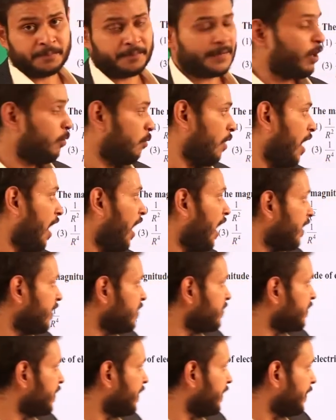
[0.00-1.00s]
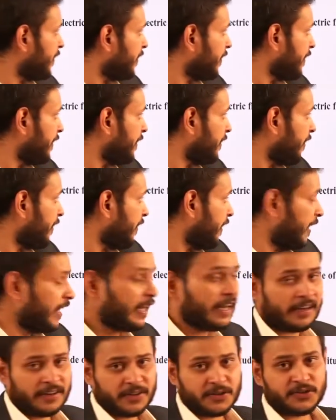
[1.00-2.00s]
Now R is greater
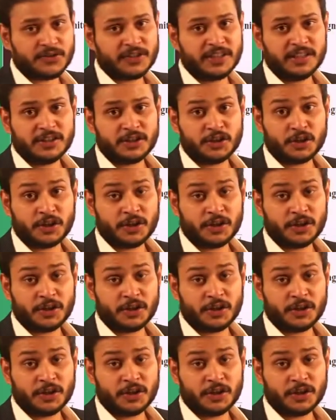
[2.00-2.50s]
L, you see,